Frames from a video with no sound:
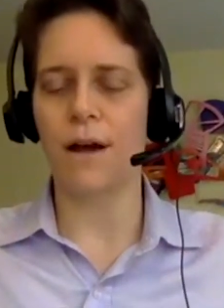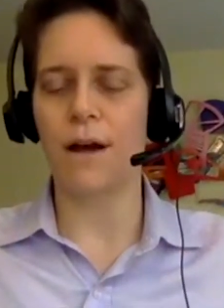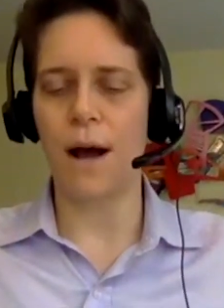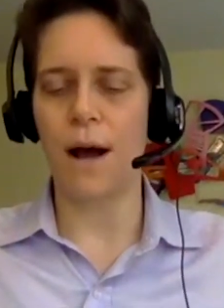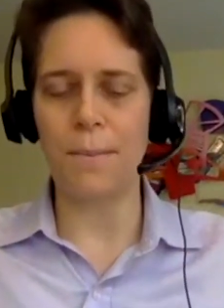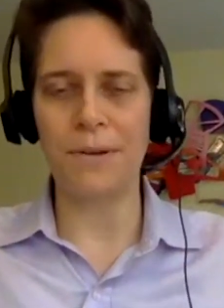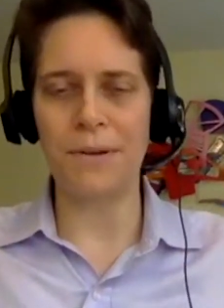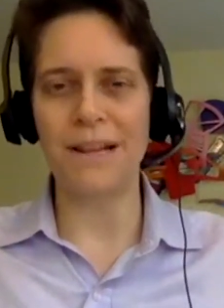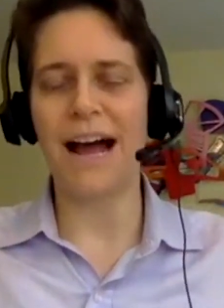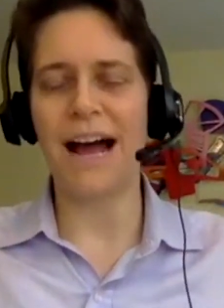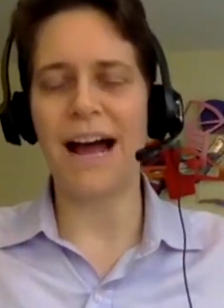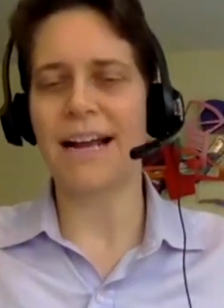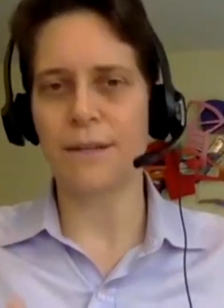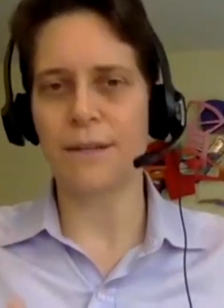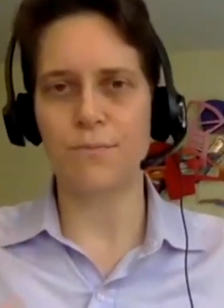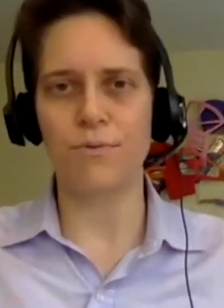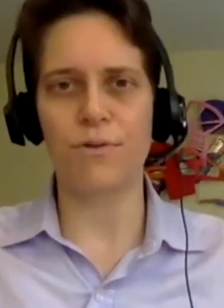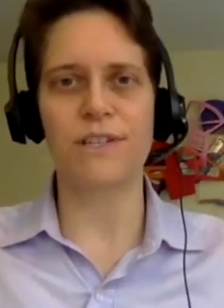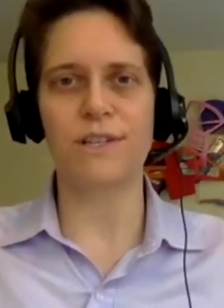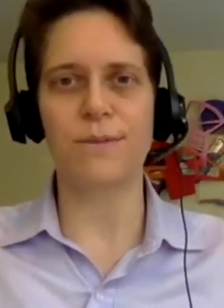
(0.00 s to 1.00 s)
applying the
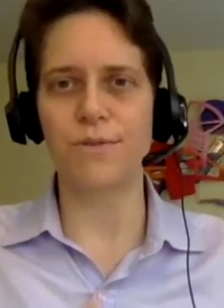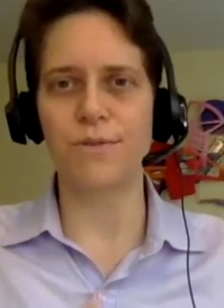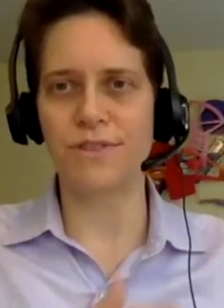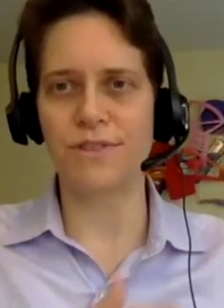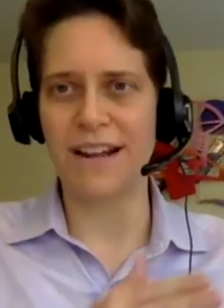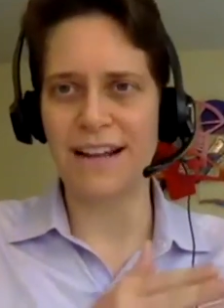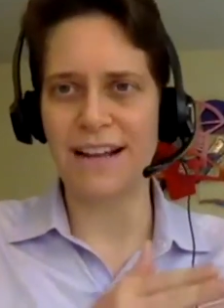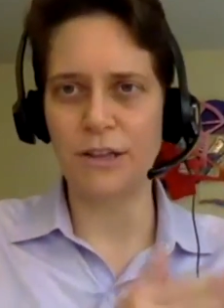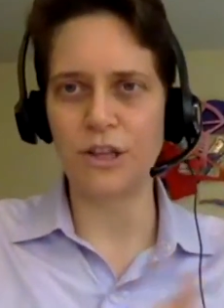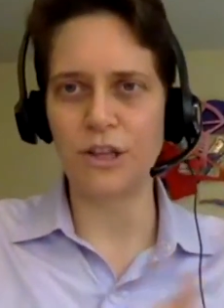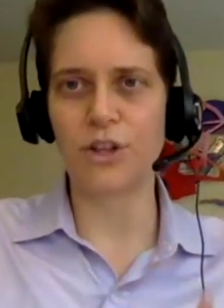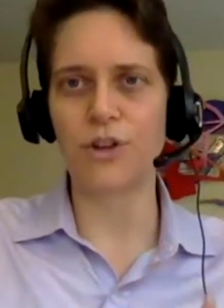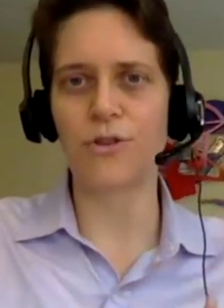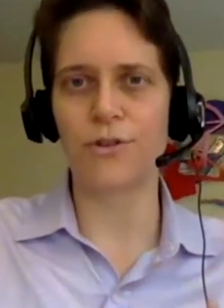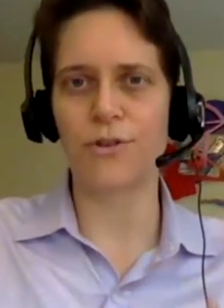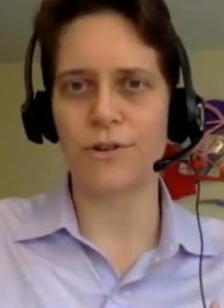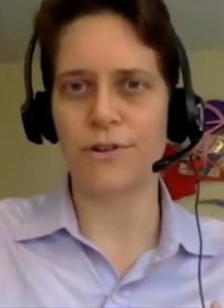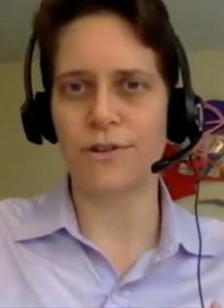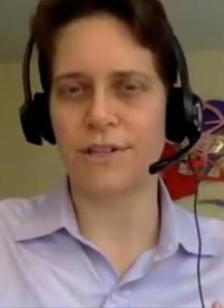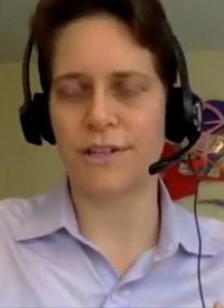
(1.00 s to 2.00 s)
principles that I
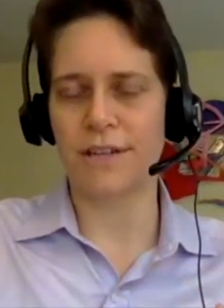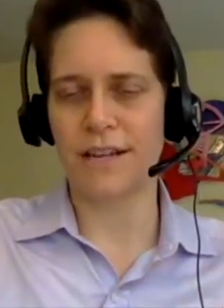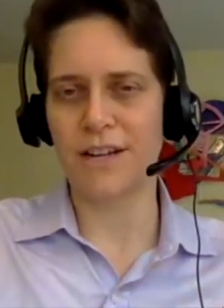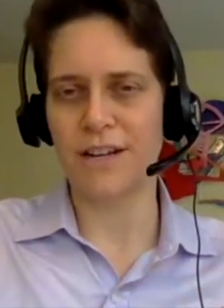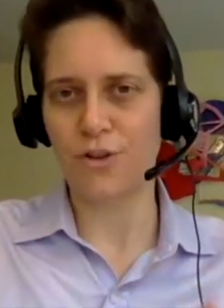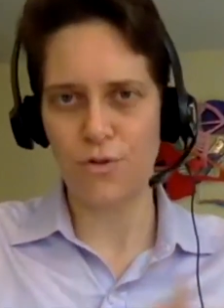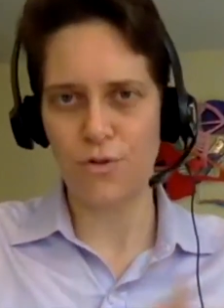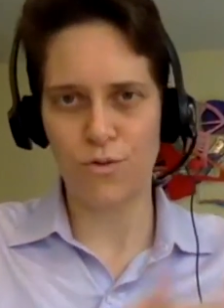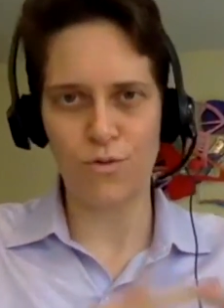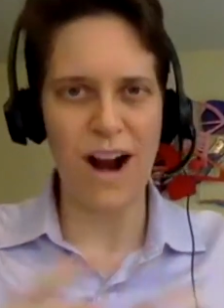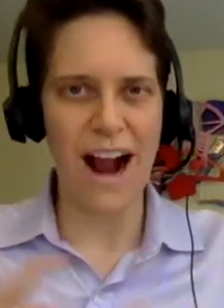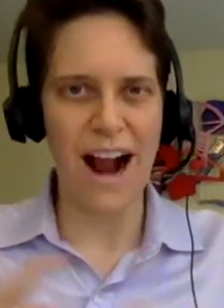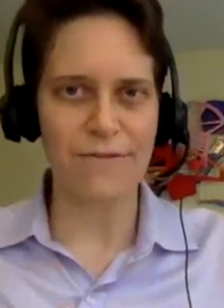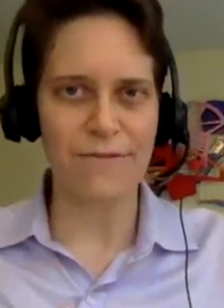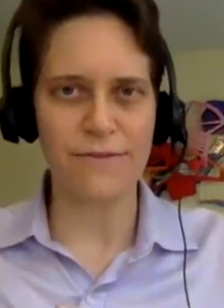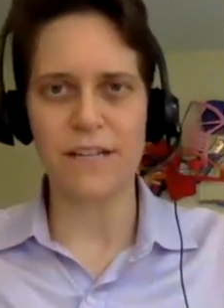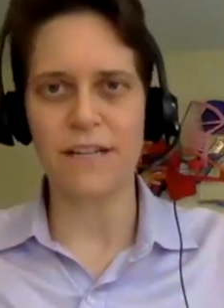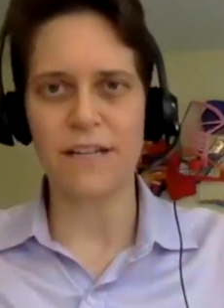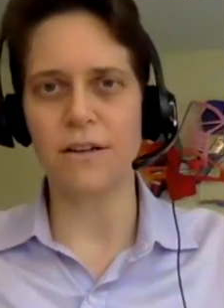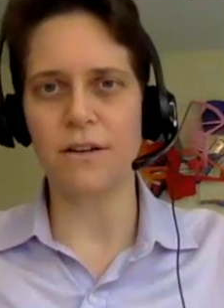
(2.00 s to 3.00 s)
learned in
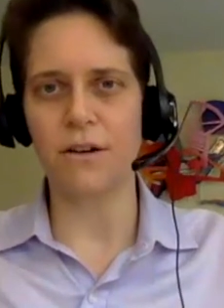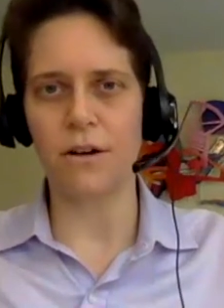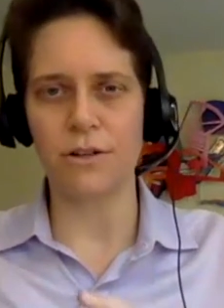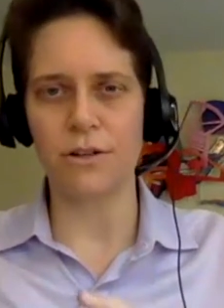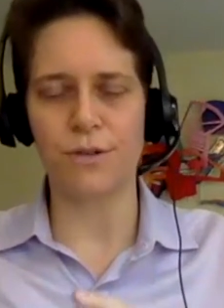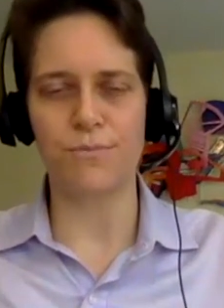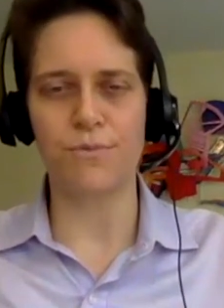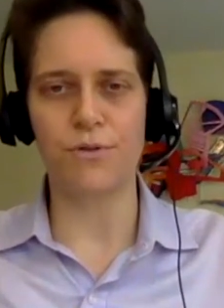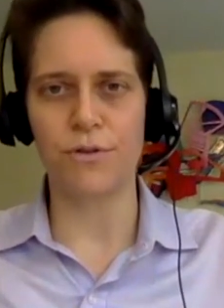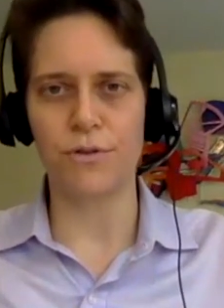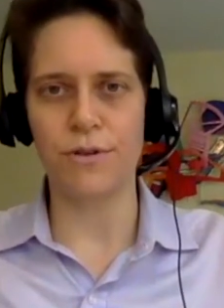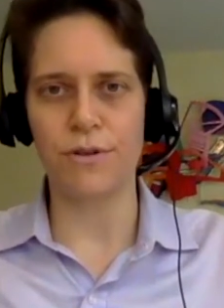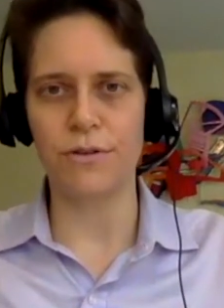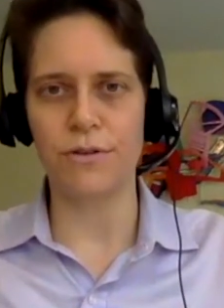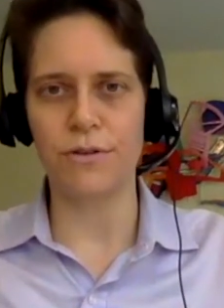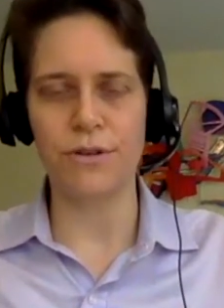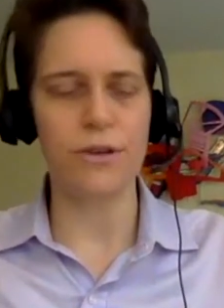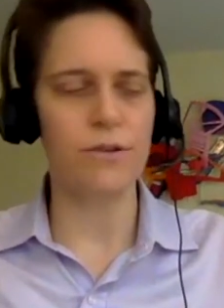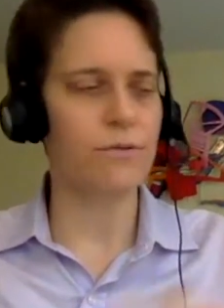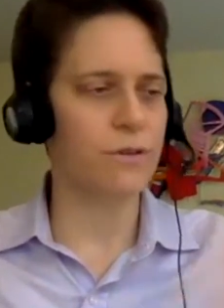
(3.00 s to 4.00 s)
crafting
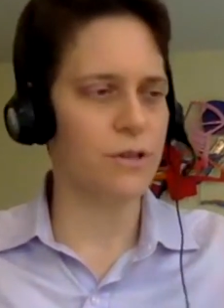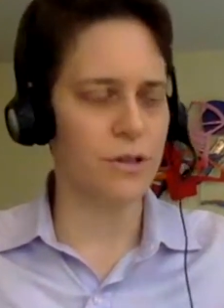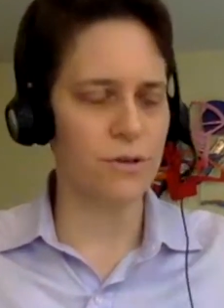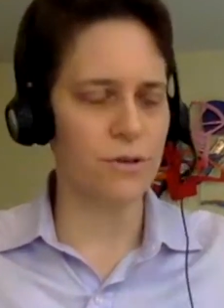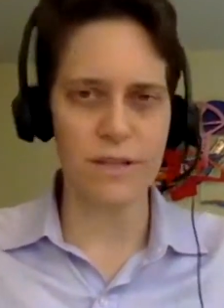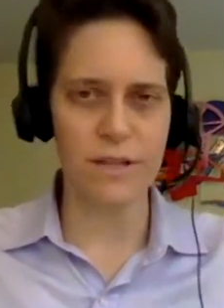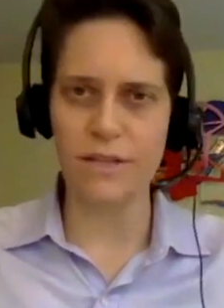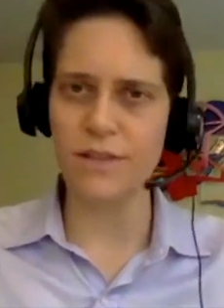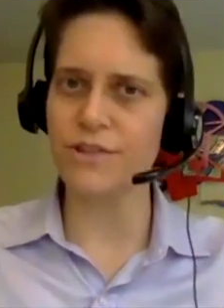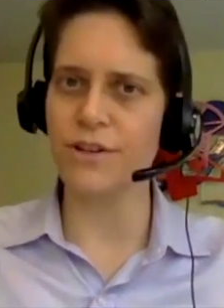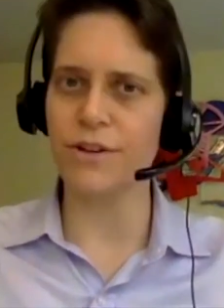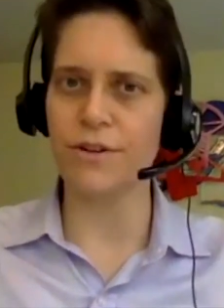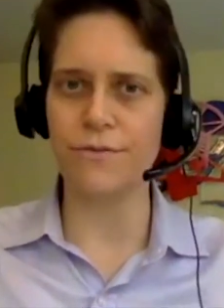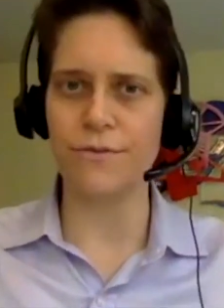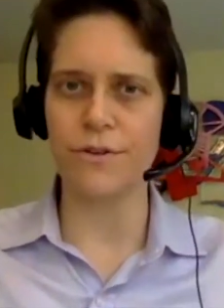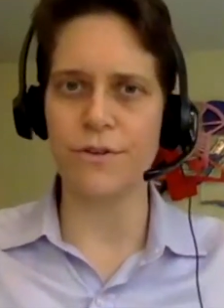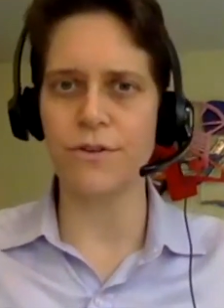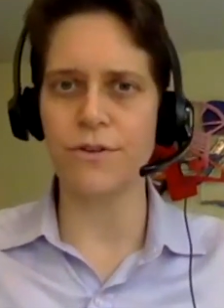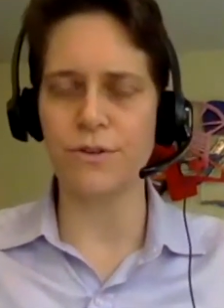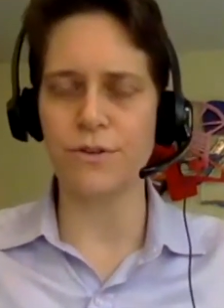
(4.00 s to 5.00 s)
Entrepreneurial You and doing these
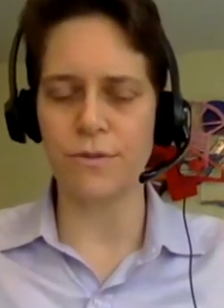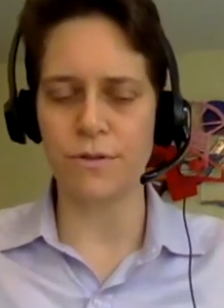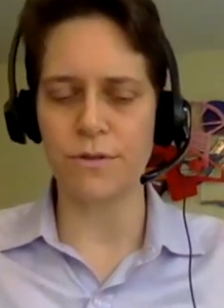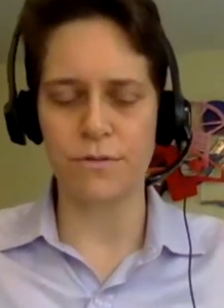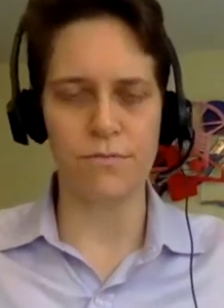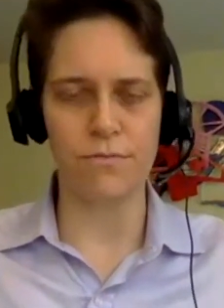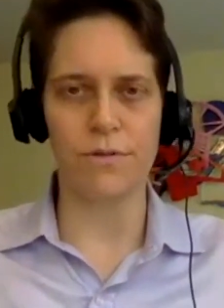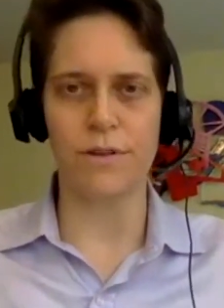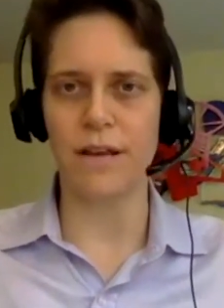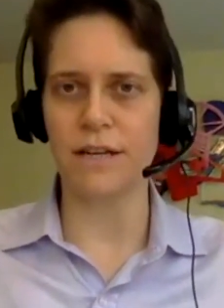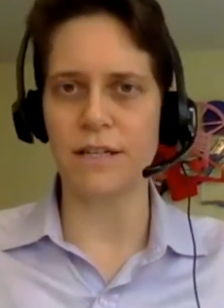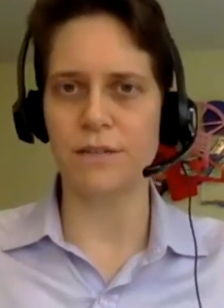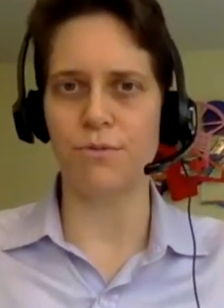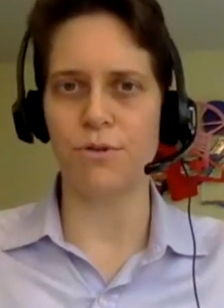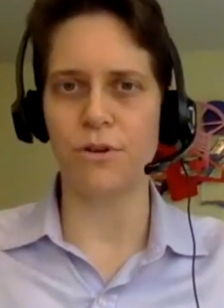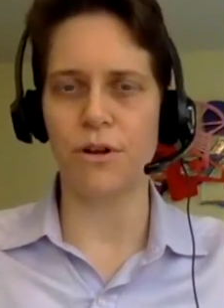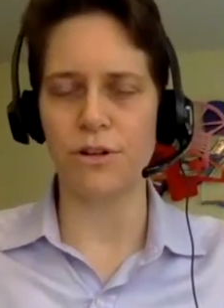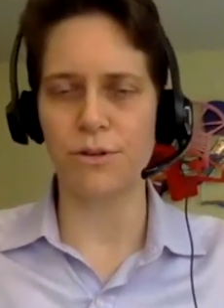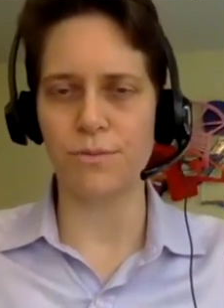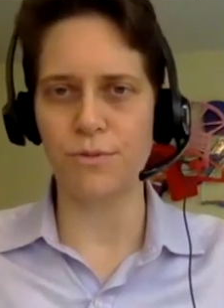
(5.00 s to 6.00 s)
interviews with
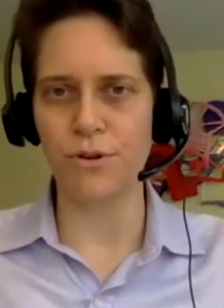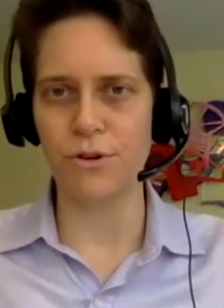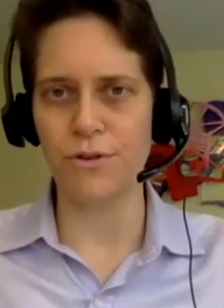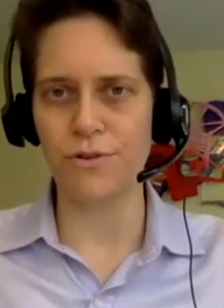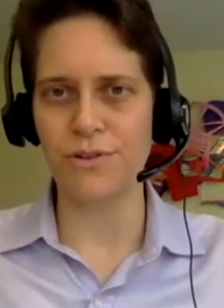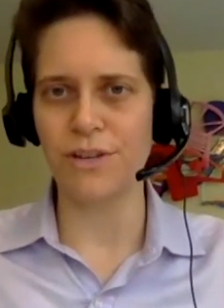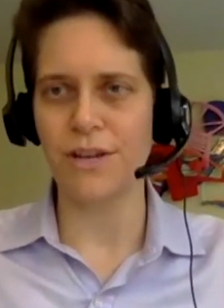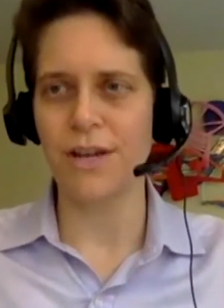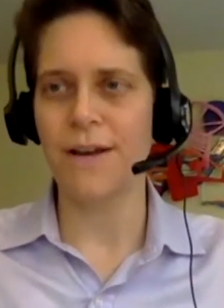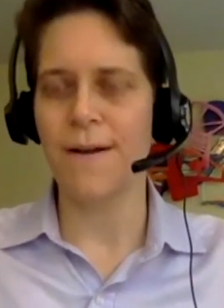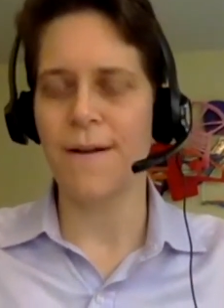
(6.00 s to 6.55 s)
expert entrepreneurs.